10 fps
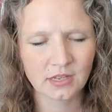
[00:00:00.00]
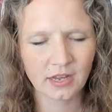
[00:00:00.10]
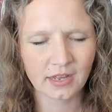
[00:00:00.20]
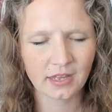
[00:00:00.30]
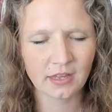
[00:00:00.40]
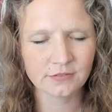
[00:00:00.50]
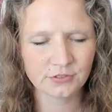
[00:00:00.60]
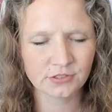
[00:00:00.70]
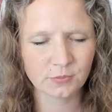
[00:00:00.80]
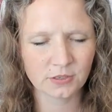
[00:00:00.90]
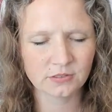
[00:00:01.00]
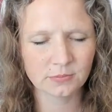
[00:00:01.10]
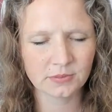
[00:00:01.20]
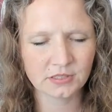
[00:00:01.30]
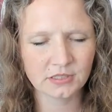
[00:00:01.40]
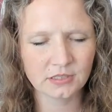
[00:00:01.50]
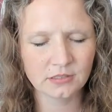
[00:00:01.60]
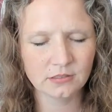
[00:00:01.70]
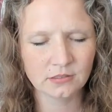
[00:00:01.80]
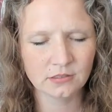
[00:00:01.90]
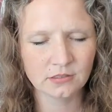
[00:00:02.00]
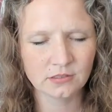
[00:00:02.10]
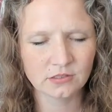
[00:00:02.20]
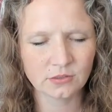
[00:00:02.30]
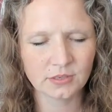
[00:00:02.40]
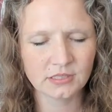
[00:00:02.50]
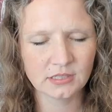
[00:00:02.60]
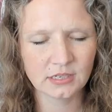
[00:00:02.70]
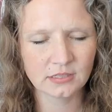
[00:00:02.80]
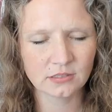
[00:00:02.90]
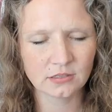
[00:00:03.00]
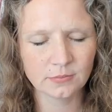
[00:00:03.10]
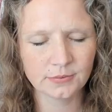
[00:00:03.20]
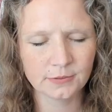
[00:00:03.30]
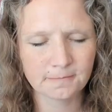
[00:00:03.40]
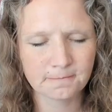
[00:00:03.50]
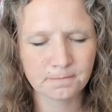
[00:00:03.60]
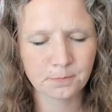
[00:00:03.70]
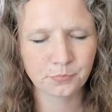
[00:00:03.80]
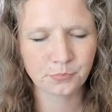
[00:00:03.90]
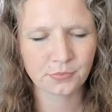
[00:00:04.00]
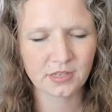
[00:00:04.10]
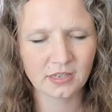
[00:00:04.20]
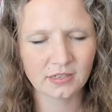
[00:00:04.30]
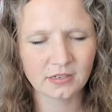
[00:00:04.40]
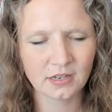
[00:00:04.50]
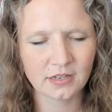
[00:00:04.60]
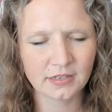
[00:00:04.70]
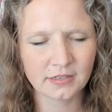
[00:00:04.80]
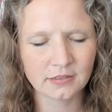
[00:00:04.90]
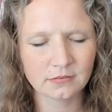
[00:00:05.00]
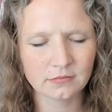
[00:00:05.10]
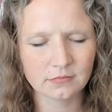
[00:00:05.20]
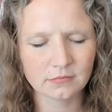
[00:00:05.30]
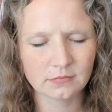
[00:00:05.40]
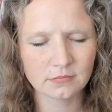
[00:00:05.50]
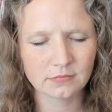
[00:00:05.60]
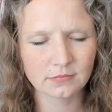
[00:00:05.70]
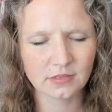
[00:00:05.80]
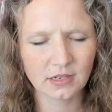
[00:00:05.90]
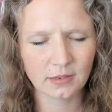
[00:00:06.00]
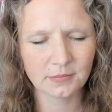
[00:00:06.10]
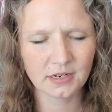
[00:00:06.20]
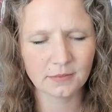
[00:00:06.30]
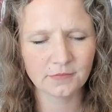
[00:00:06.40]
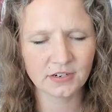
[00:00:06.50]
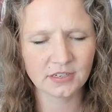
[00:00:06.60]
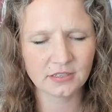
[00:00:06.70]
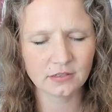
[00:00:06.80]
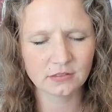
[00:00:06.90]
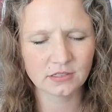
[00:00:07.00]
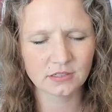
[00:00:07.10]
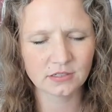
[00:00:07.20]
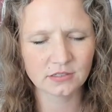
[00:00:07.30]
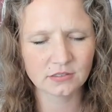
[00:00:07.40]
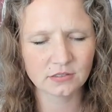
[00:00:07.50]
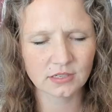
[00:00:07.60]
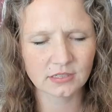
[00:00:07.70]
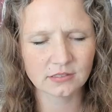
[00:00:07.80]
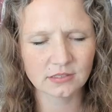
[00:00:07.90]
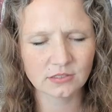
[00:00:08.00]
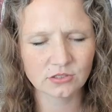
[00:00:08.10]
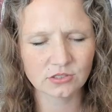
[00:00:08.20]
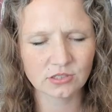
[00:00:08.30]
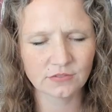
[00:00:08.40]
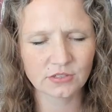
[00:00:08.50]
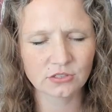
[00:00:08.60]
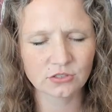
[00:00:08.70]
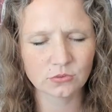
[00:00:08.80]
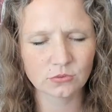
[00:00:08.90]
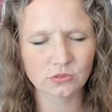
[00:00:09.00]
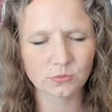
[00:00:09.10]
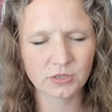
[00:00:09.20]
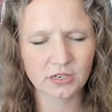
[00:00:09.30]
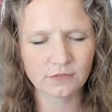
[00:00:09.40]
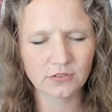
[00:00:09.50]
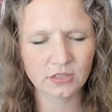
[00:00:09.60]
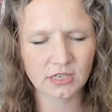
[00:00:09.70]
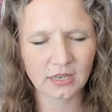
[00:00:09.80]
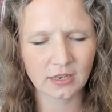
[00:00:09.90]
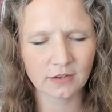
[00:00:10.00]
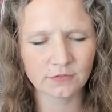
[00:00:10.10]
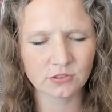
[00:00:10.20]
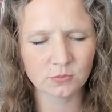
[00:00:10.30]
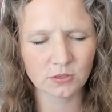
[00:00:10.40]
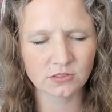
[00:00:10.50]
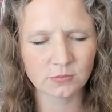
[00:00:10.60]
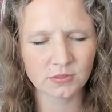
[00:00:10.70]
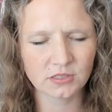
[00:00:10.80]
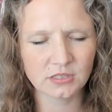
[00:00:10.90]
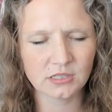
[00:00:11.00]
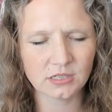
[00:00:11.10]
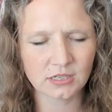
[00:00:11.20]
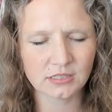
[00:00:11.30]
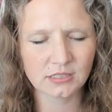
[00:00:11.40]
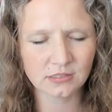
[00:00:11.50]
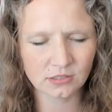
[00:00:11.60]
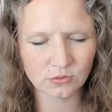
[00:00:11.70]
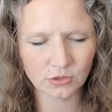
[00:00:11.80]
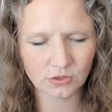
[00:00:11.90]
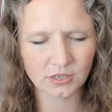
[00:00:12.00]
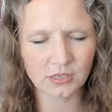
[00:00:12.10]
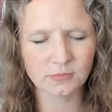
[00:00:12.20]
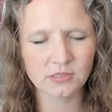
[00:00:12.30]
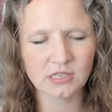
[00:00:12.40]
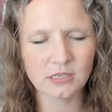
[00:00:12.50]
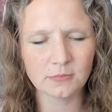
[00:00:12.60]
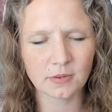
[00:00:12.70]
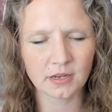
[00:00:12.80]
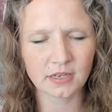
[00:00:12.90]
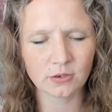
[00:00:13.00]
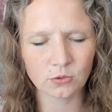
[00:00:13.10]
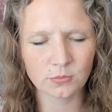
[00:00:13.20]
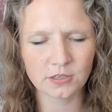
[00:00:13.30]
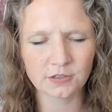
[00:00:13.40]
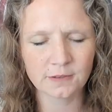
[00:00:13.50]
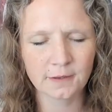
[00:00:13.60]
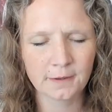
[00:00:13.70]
I have responsibility, so I stand up and I I mean, I'm very young here. It's like 6 or 7 years old, but I feel like I have responsibility and I need to hurry up to eat my oatmeal.